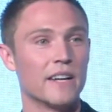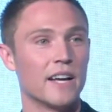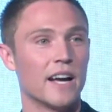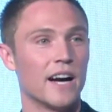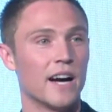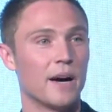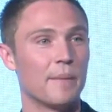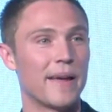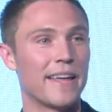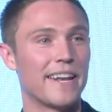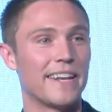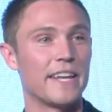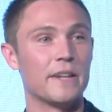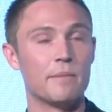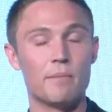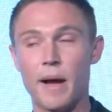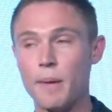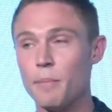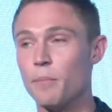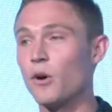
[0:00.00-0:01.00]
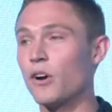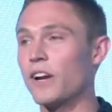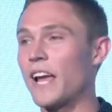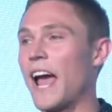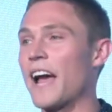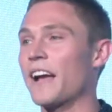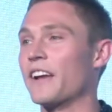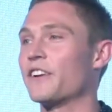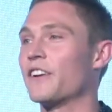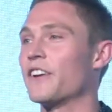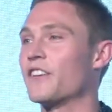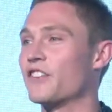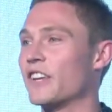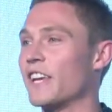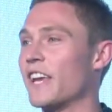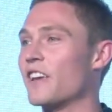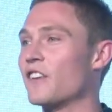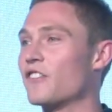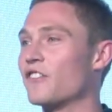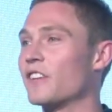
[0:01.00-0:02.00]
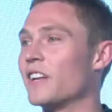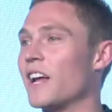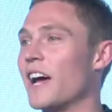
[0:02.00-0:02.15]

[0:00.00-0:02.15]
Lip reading: And in my book, Hack Your Education,